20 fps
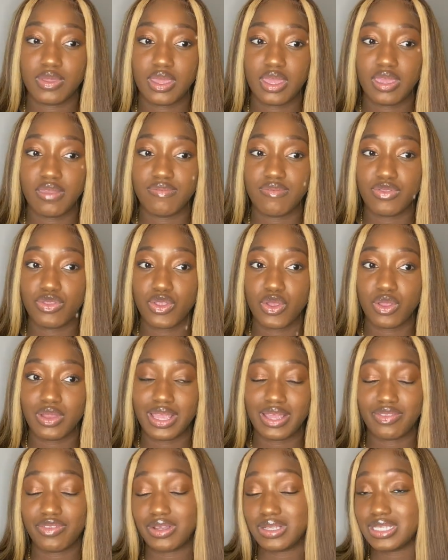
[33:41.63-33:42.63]
Even though
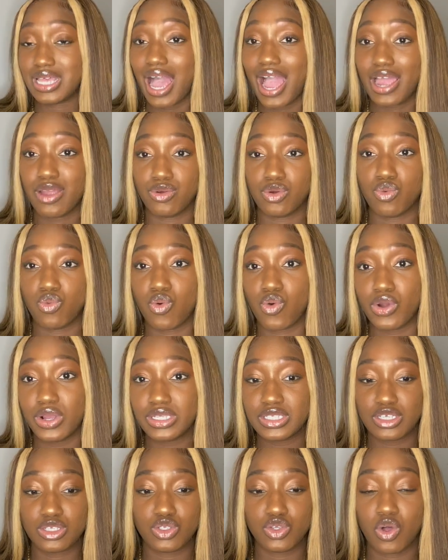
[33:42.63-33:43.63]
there's high rewards,
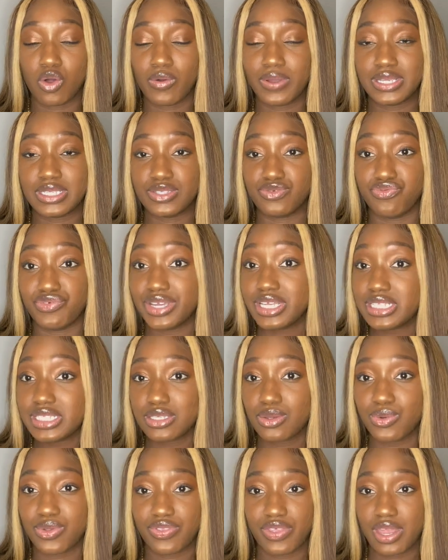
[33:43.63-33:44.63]
there's always risk
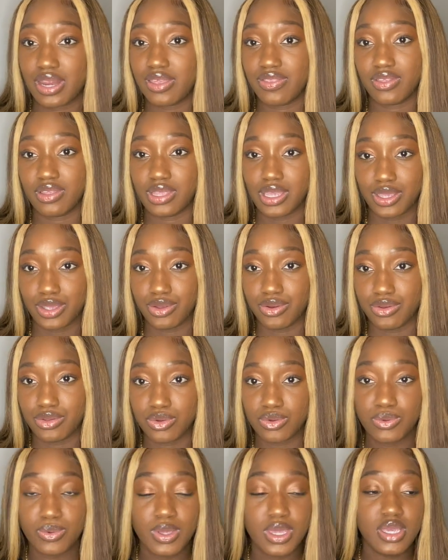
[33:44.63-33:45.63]
with anything that you
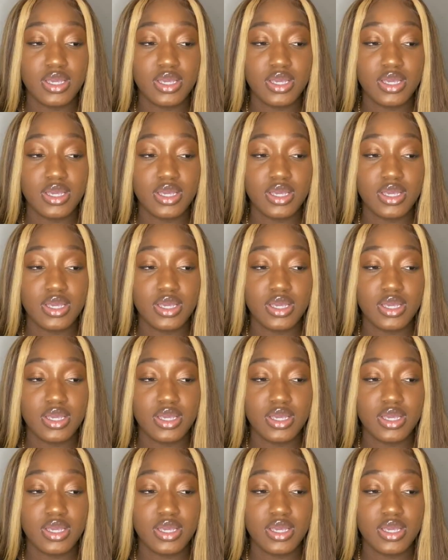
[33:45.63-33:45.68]
do.